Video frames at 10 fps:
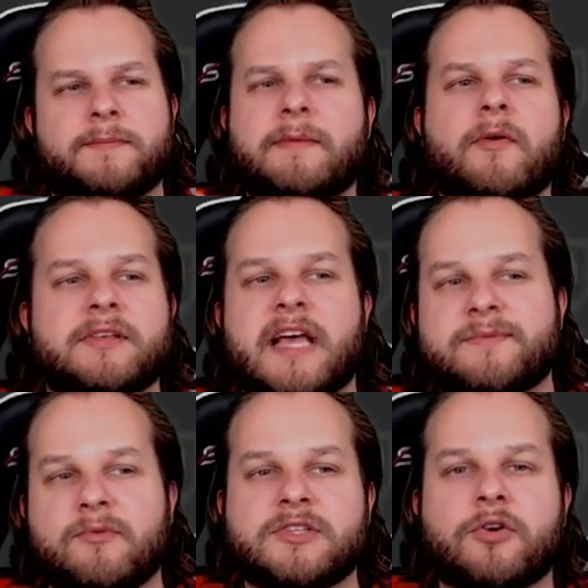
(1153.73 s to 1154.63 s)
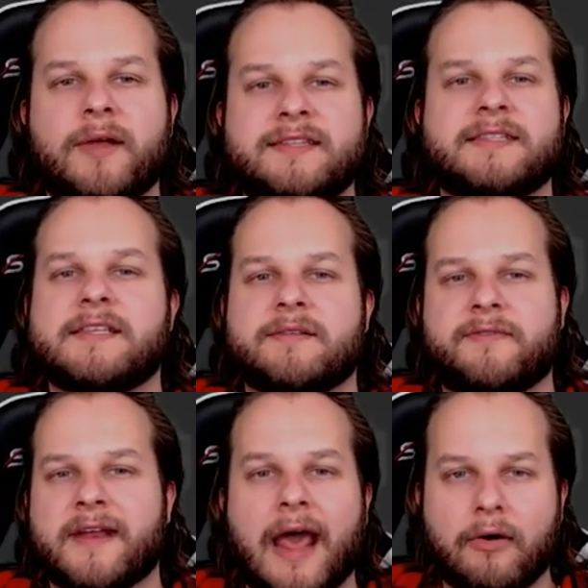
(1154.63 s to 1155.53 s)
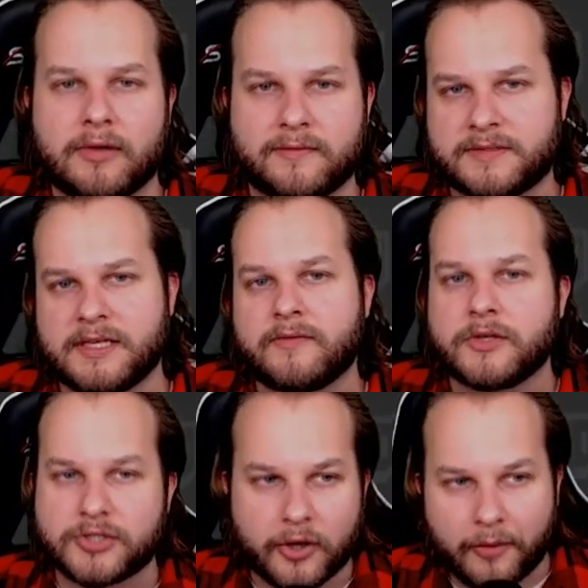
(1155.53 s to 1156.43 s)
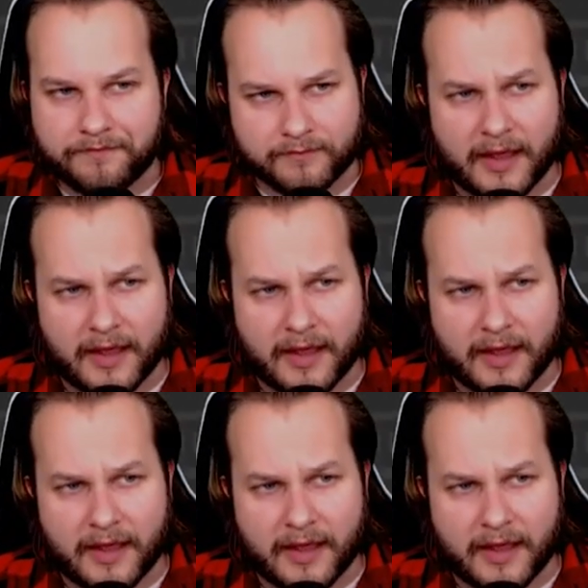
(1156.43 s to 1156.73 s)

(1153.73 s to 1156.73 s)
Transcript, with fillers: people always ask me, what's a great season finale of a TV show?